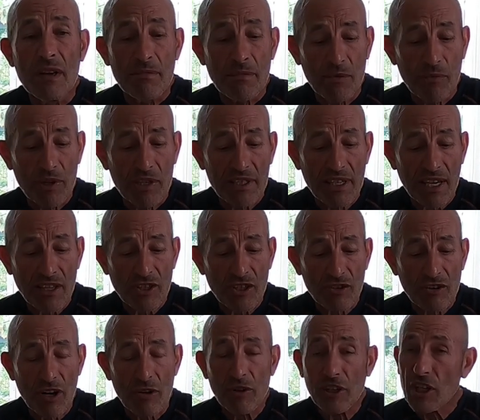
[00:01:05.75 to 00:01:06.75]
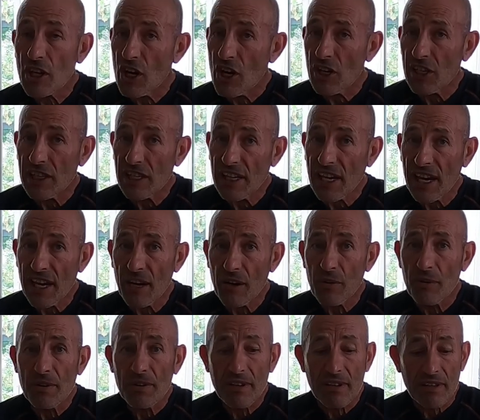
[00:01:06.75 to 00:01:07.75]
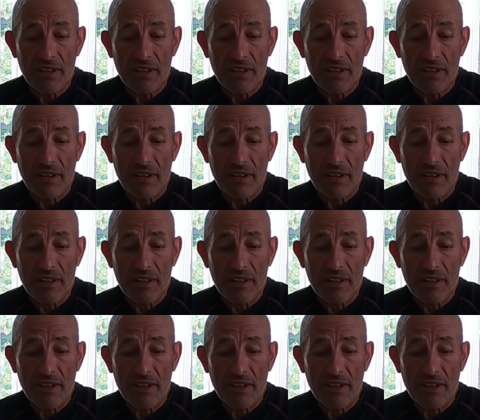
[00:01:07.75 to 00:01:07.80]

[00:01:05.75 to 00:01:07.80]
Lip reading: But we tend to grow the curly kale,